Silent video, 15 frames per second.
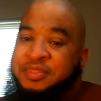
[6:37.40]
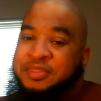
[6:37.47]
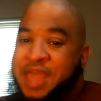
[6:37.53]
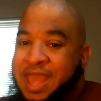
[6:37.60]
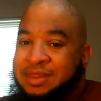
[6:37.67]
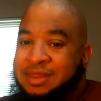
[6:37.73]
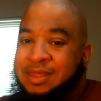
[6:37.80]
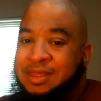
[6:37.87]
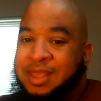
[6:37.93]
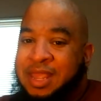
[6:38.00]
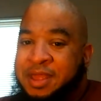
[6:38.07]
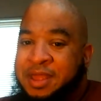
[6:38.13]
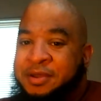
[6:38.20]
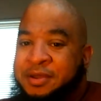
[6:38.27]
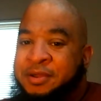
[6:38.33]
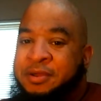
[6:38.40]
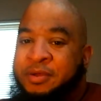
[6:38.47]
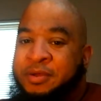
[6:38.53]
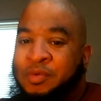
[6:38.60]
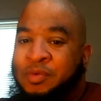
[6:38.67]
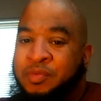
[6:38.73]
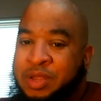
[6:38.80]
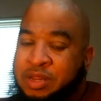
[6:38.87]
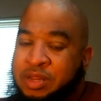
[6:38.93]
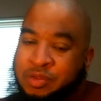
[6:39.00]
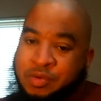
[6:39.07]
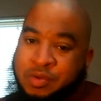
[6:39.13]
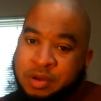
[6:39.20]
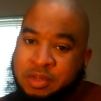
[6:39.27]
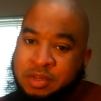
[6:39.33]
That's an inner
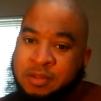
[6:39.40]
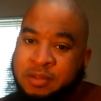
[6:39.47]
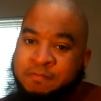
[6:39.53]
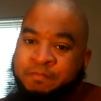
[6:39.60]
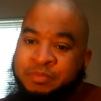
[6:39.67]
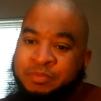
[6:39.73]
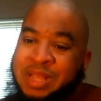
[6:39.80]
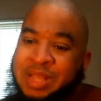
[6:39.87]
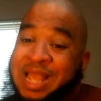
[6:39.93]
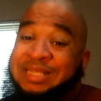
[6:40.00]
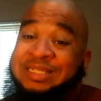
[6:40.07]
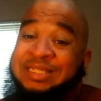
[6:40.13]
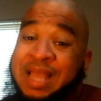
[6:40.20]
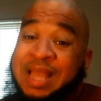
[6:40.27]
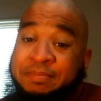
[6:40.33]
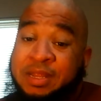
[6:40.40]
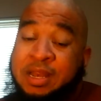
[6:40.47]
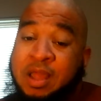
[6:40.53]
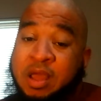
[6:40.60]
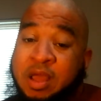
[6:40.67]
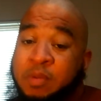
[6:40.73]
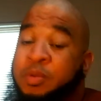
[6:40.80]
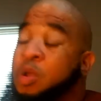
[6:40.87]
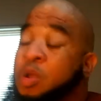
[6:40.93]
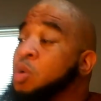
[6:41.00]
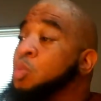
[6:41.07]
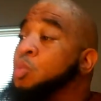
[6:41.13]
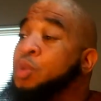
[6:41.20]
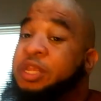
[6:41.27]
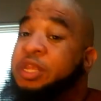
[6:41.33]
resource. Accepting help,
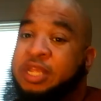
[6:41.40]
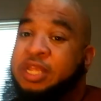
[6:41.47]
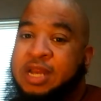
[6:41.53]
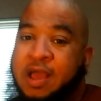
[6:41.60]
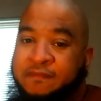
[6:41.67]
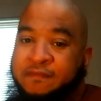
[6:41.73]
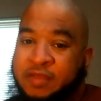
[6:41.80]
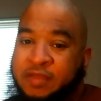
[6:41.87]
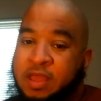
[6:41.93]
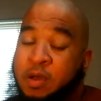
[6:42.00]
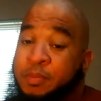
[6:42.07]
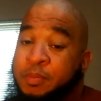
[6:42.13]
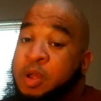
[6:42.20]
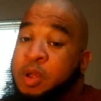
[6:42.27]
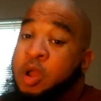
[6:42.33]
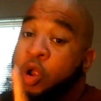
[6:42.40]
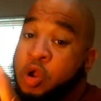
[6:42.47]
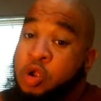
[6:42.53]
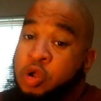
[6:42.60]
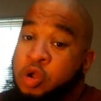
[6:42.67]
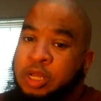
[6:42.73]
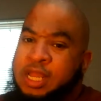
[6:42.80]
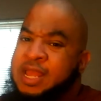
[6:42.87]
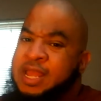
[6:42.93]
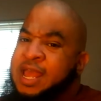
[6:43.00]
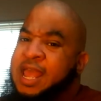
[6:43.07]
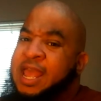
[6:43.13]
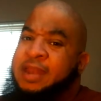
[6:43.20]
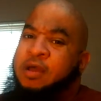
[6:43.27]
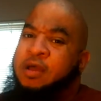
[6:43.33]
reaching out for help, early
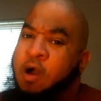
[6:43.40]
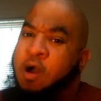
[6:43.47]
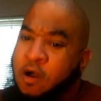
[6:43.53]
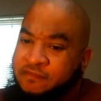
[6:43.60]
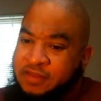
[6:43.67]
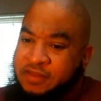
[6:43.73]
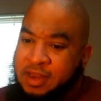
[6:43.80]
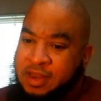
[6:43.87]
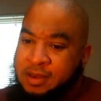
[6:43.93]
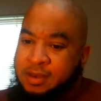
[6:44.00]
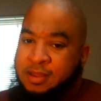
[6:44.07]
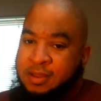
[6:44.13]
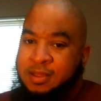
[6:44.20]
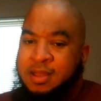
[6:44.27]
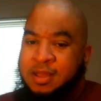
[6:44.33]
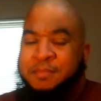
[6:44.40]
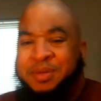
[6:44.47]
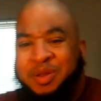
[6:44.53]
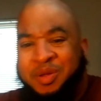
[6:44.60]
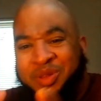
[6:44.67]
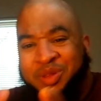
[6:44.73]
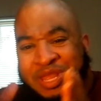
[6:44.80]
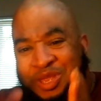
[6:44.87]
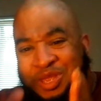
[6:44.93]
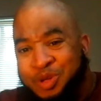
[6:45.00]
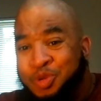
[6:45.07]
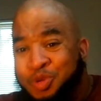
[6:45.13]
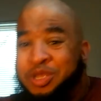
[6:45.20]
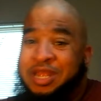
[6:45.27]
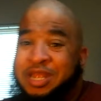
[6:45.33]
and often. But only
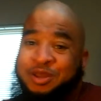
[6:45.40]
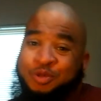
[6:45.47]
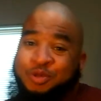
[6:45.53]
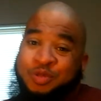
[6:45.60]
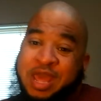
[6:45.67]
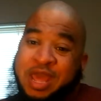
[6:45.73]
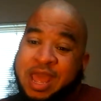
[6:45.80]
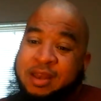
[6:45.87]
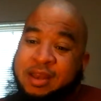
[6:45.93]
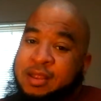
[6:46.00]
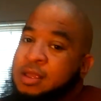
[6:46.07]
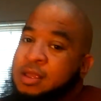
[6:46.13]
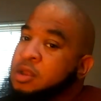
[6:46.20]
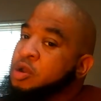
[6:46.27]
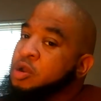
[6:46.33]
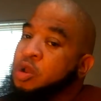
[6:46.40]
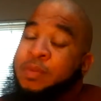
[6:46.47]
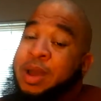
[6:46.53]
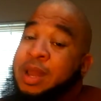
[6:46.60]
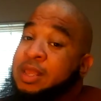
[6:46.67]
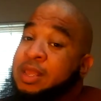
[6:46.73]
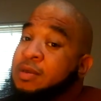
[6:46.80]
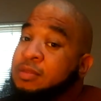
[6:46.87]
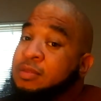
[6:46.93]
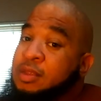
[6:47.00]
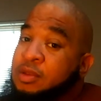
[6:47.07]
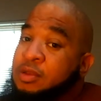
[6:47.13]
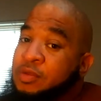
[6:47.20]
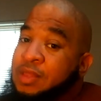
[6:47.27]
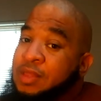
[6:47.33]
you can do that. Nobody else
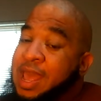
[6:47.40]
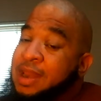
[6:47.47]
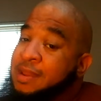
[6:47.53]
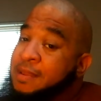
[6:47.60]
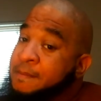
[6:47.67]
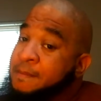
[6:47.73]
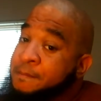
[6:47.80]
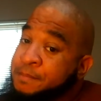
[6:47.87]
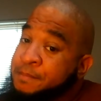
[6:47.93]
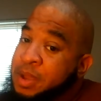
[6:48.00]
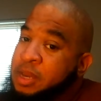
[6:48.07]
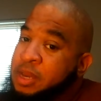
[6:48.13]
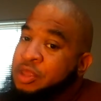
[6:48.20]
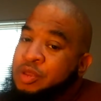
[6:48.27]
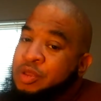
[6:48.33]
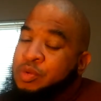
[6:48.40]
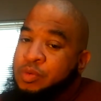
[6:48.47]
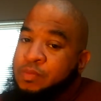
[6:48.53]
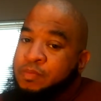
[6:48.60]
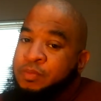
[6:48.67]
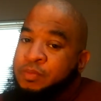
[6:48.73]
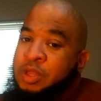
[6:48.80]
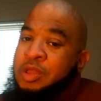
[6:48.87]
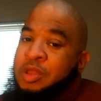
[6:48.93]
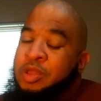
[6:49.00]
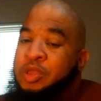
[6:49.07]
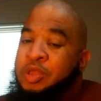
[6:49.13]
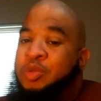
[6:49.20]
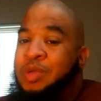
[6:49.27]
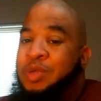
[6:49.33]
can do that but you.
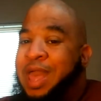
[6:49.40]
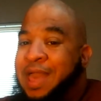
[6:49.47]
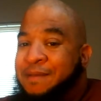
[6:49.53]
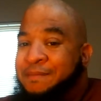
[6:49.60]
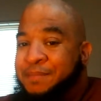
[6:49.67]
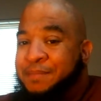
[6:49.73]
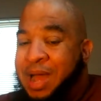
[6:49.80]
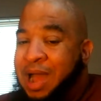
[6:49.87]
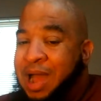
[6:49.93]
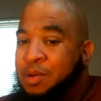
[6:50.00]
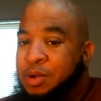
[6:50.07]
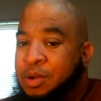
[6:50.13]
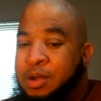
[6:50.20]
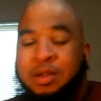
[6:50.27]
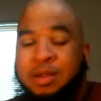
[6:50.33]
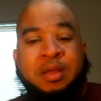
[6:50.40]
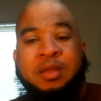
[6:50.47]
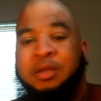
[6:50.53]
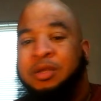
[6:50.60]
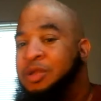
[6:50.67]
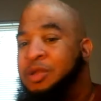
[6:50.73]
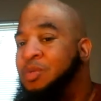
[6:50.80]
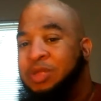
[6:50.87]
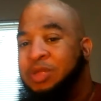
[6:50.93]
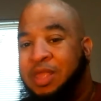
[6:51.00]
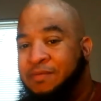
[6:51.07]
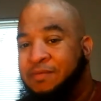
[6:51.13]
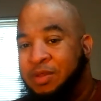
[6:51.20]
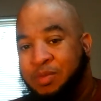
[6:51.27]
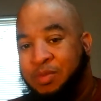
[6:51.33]
You have power. Don't
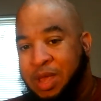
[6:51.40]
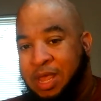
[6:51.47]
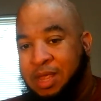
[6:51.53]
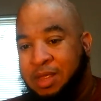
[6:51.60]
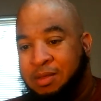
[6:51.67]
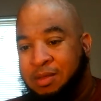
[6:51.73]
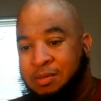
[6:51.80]
give it away.